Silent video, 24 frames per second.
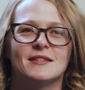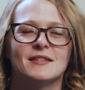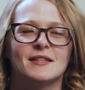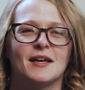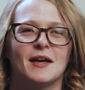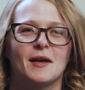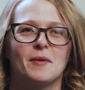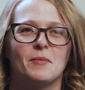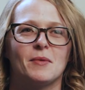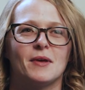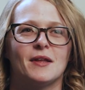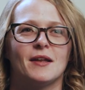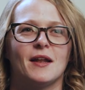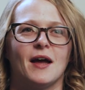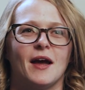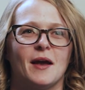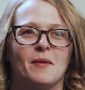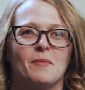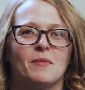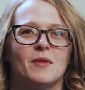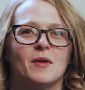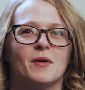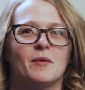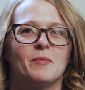Simon.
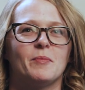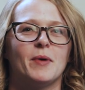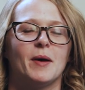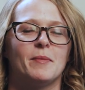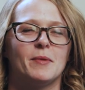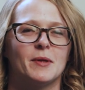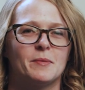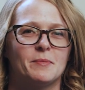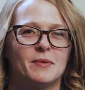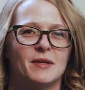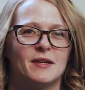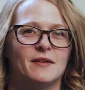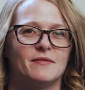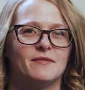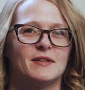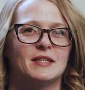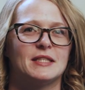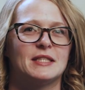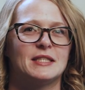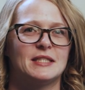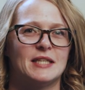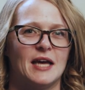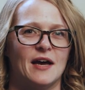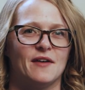I'm the public
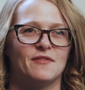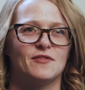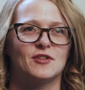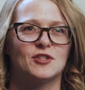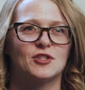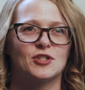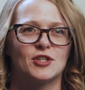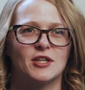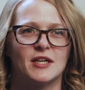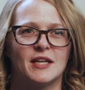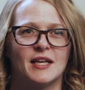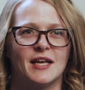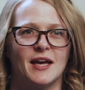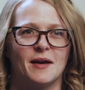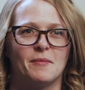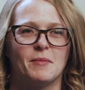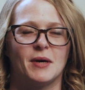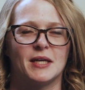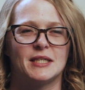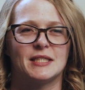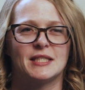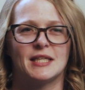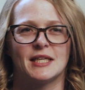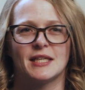benefits staff attorney at
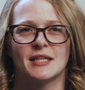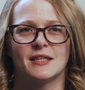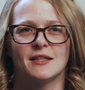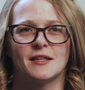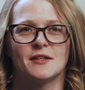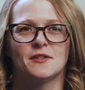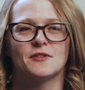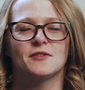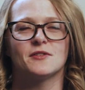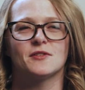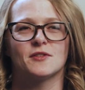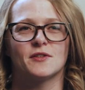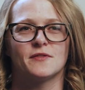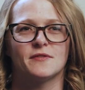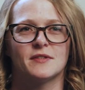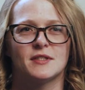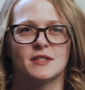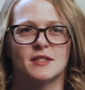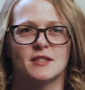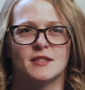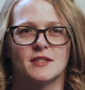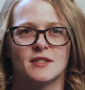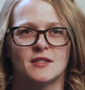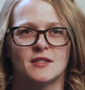Montana Legal Services